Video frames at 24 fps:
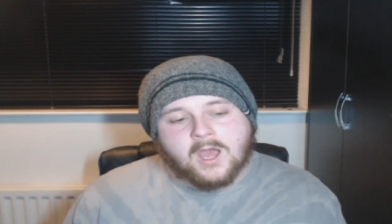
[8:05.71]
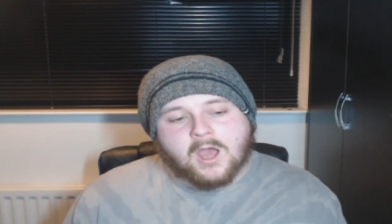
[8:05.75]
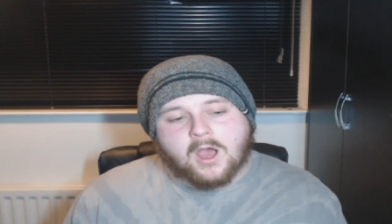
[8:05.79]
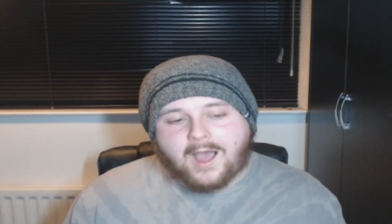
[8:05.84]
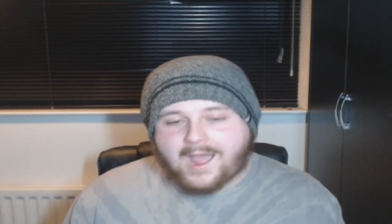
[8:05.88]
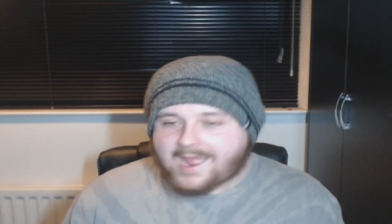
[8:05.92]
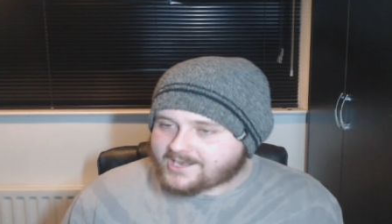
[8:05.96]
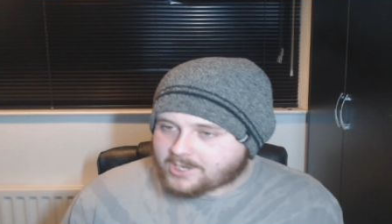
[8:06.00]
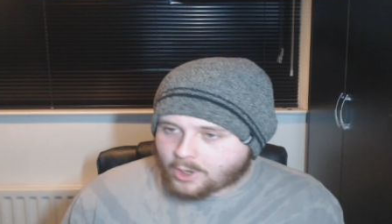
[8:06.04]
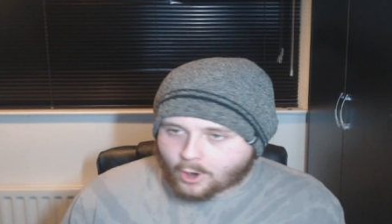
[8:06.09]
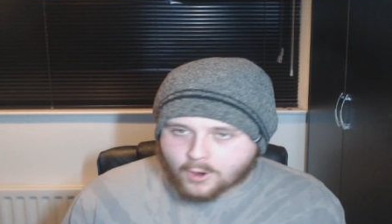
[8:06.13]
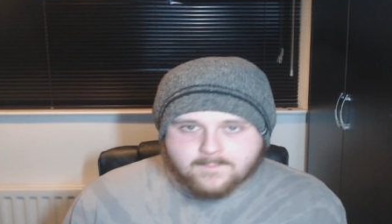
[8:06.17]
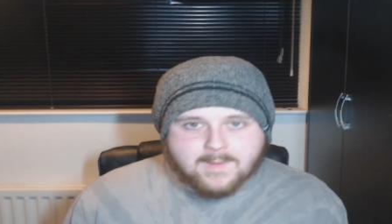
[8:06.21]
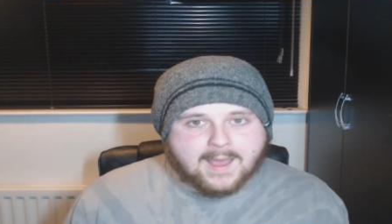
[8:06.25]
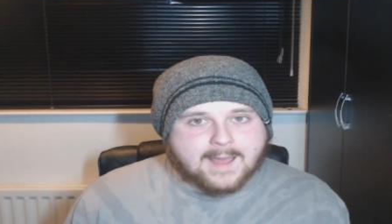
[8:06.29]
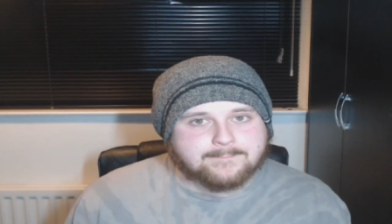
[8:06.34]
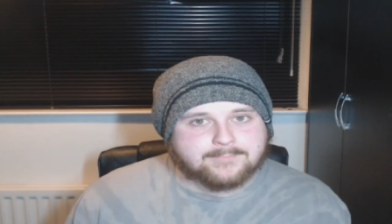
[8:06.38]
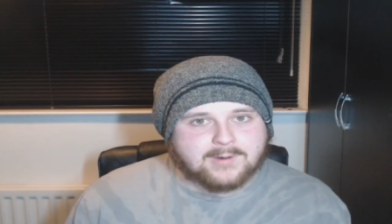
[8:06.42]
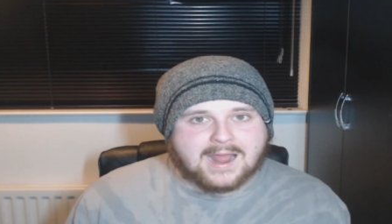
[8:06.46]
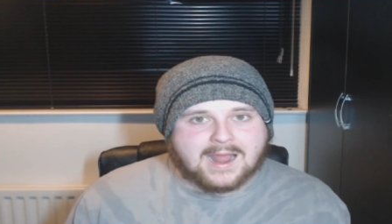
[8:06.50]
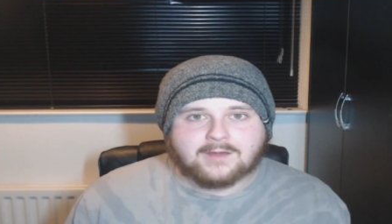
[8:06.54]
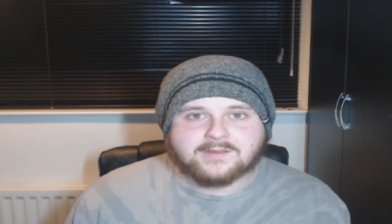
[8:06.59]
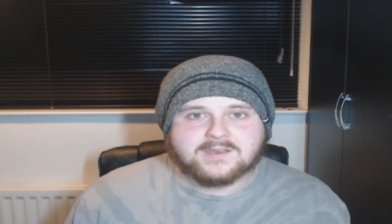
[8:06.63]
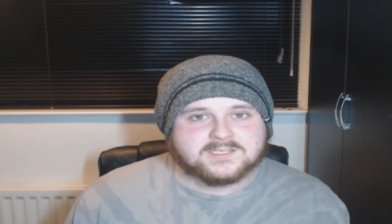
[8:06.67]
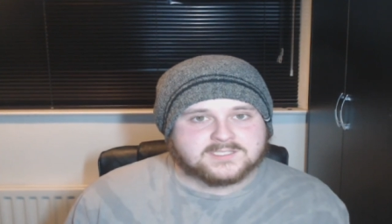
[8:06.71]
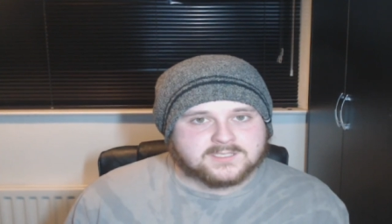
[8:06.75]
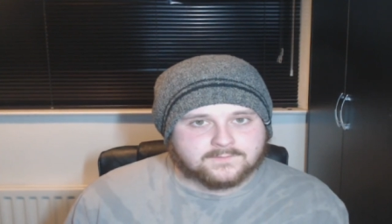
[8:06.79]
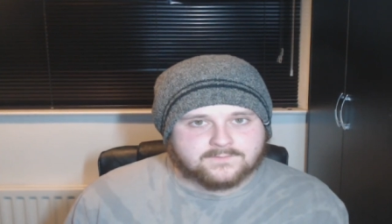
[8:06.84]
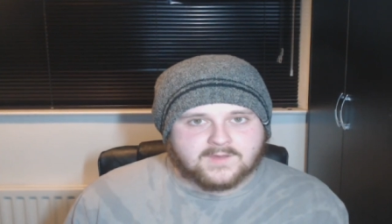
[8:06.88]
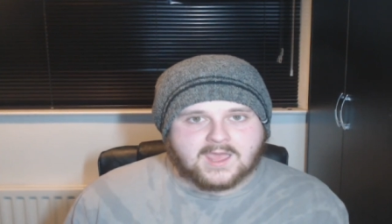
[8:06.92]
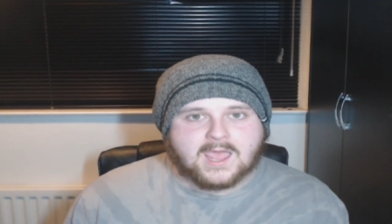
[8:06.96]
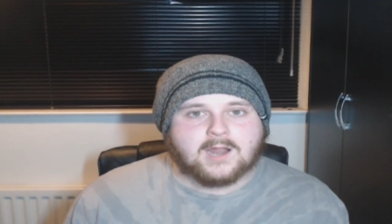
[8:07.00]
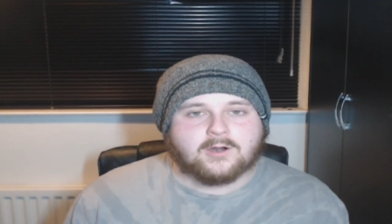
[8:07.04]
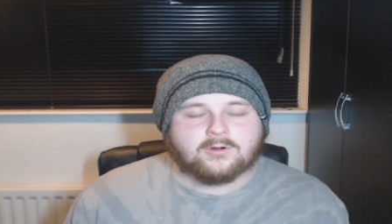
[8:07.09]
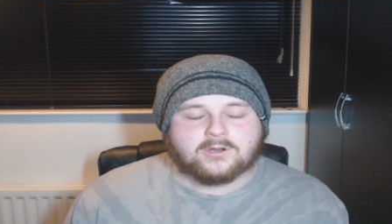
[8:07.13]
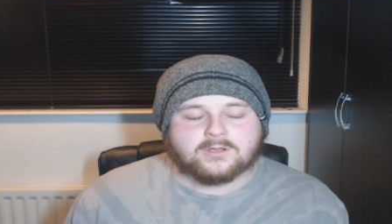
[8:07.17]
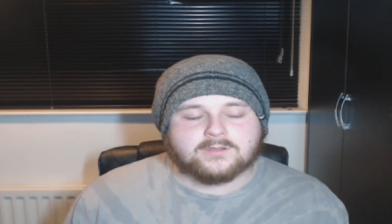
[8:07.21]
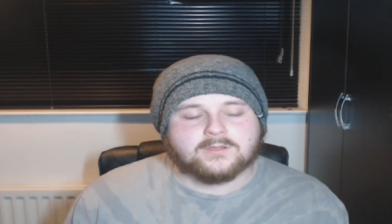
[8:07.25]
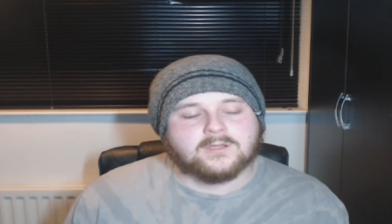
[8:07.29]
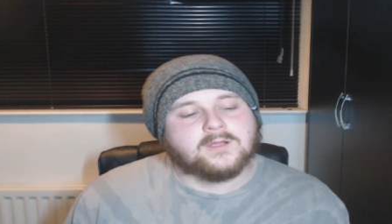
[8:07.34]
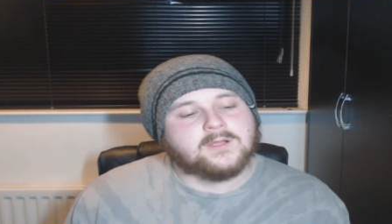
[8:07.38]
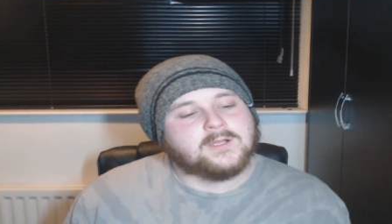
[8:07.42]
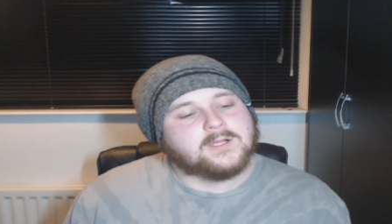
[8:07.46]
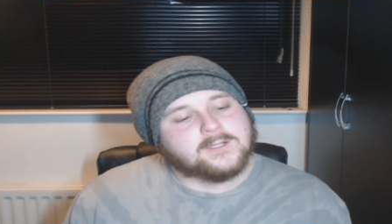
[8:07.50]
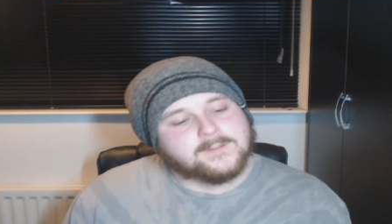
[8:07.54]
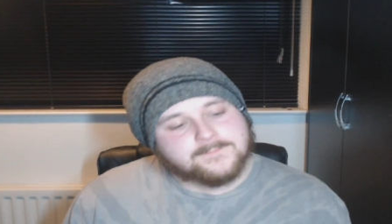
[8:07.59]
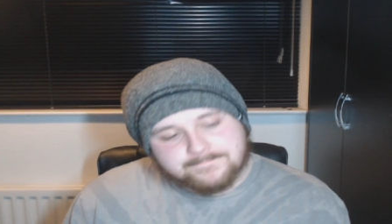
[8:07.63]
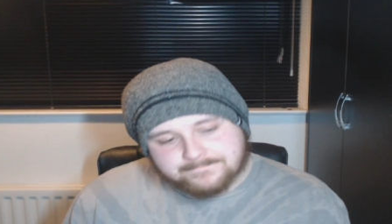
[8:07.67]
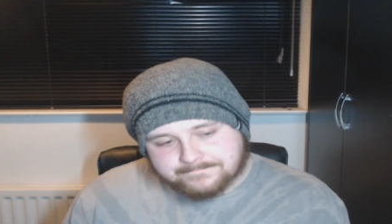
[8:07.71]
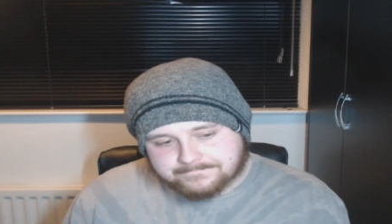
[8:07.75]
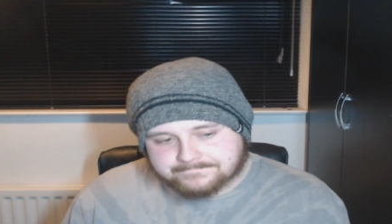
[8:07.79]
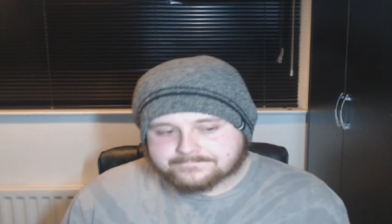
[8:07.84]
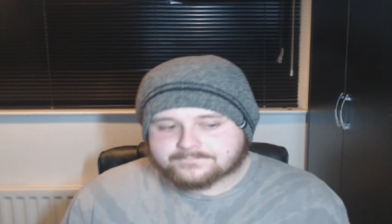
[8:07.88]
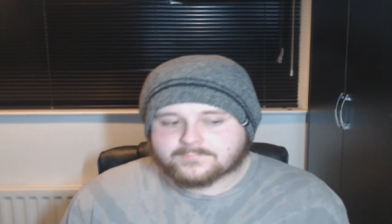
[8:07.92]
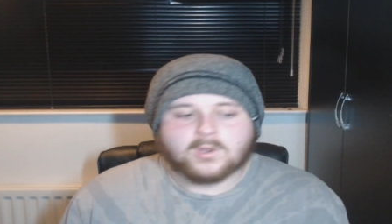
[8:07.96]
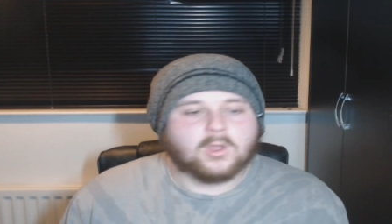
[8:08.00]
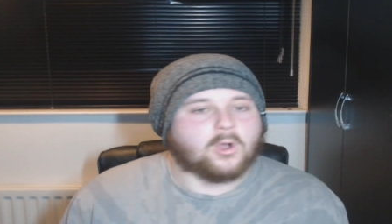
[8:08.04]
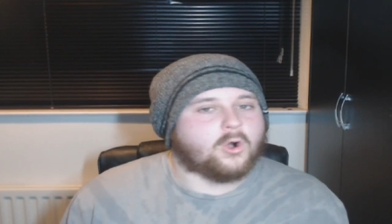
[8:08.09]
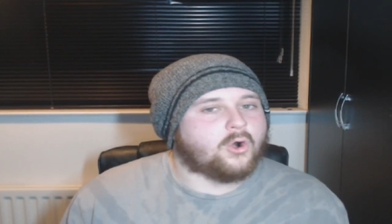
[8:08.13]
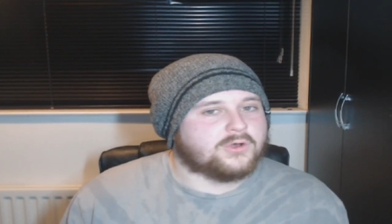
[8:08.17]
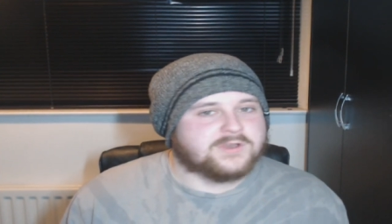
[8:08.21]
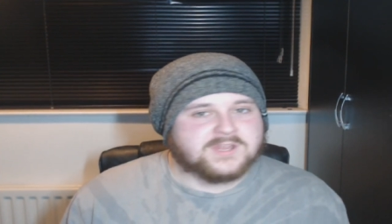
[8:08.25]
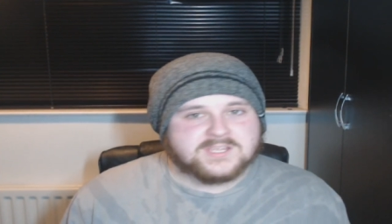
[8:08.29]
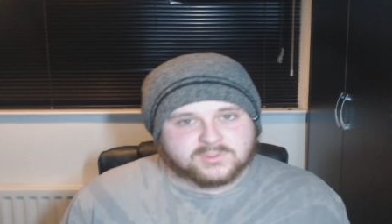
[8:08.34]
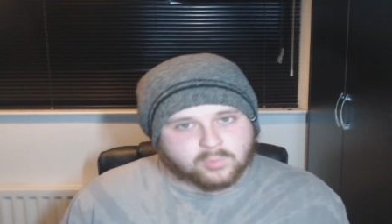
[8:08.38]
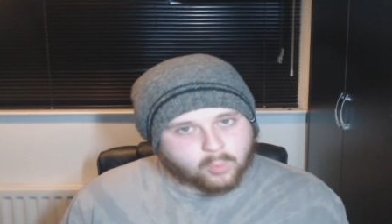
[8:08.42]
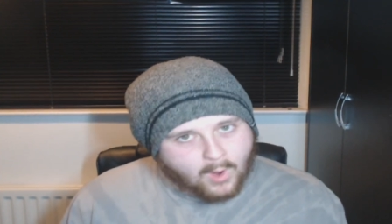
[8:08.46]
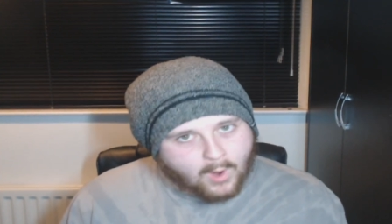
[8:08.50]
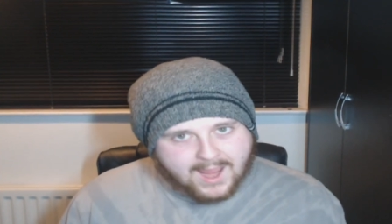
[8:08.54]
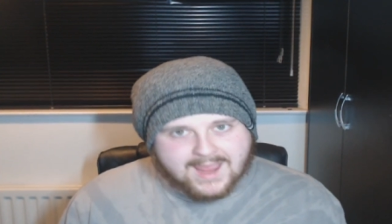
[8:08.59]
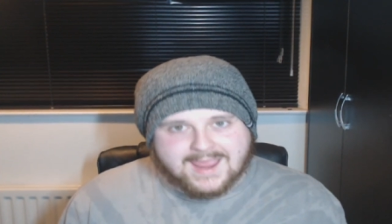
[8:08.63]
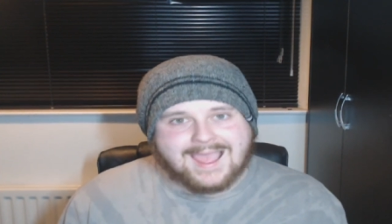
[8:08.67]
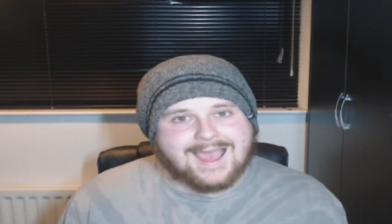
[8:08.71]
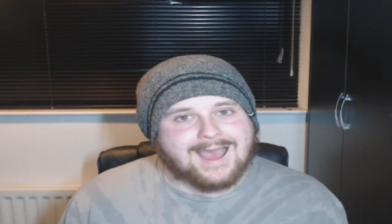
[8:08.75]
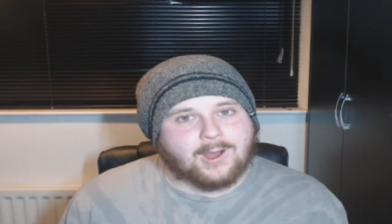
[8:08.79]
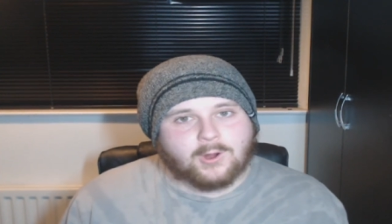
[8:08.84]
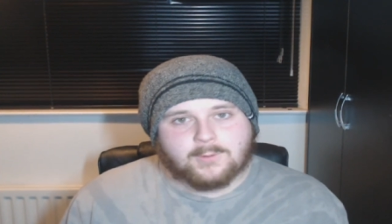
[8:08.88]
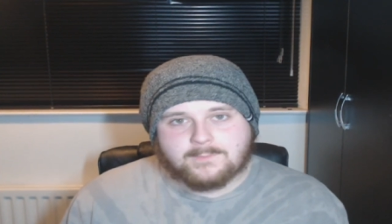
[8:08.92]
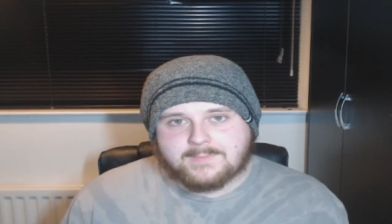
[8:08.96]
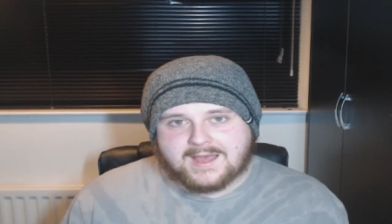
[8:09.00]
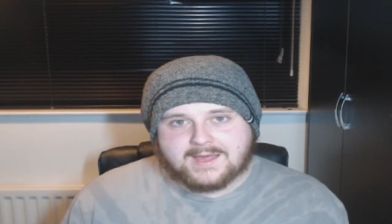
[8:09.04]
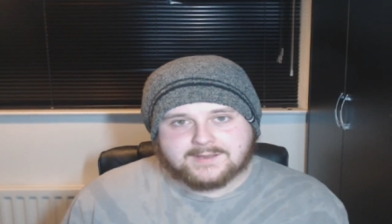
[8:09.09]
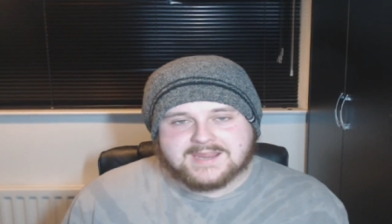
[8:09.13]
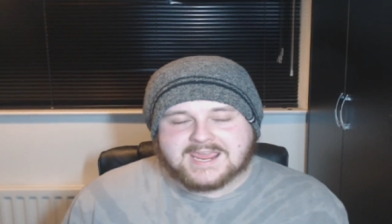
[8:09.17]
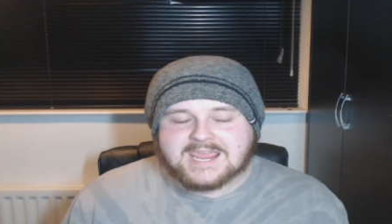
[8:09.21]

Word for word: I know Matt Brown is a veteran, on his way out, man.